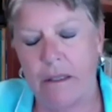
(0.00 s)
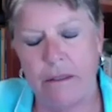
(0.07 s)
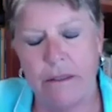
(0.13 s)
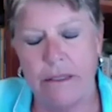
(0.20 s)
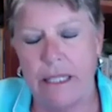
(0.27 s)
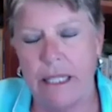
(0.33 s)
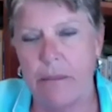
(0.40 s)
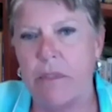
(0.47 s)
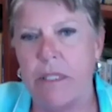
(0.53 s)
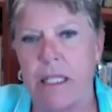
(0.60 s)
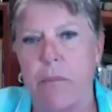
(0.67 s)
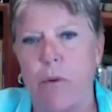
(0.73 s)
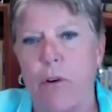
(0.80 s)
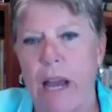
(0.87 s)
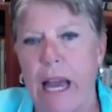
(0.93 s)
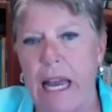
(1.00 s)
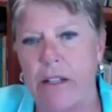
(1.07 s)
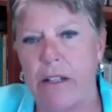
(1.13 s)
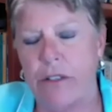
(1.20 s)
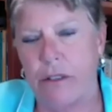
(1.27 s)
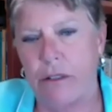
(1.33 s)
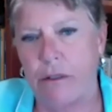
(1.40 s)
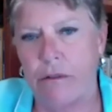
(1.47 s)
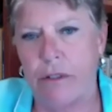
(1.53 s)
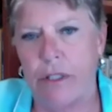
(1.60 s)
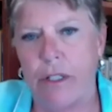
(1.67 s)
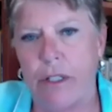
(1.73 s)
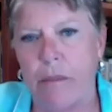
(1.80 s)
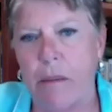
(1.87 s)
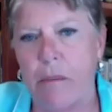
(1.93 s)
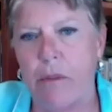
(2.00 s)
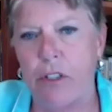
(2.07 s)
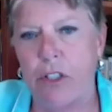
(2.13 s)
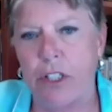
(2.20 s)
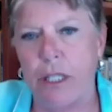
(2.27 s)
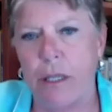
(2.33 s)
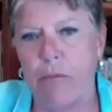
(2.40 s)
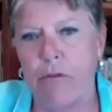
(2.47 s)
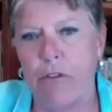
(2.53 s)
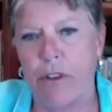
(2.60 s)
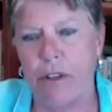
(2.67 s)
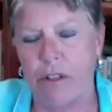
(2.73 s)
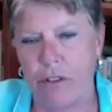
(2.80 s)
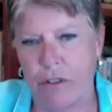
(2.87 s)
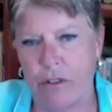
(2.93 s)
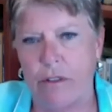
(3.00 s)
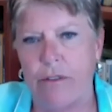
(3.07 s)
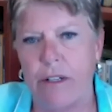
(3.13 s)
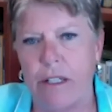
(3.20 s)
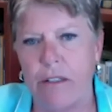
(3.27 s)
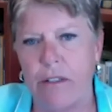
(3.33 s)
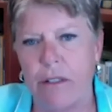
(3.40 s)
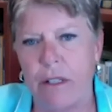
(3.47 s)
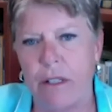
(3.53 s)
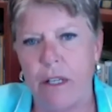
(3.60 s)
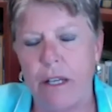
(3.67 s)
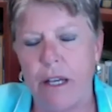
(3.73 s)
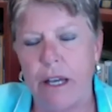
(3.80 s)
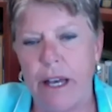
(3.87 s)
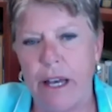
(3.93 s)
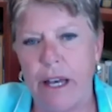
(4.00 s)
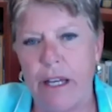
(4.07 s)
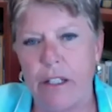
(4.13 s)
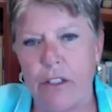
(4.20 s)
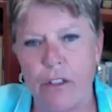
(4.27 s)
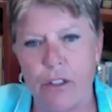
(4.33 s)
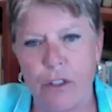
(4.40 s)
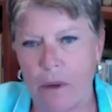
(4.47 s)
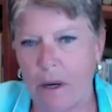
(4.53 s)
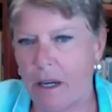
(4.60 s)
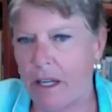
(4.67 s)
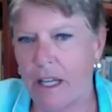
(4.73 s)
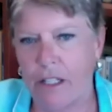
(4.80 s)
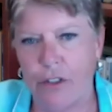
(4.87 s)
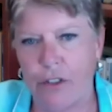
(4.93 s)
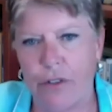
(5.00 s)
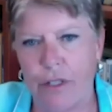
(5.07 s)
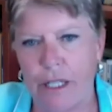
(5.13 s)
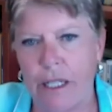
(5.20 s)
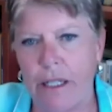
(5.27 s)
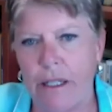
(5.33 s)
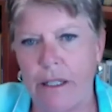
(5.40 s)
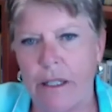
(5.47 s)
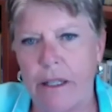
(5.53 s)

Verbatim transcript: deep, deep gratitude to your membership for their service uh, to our country.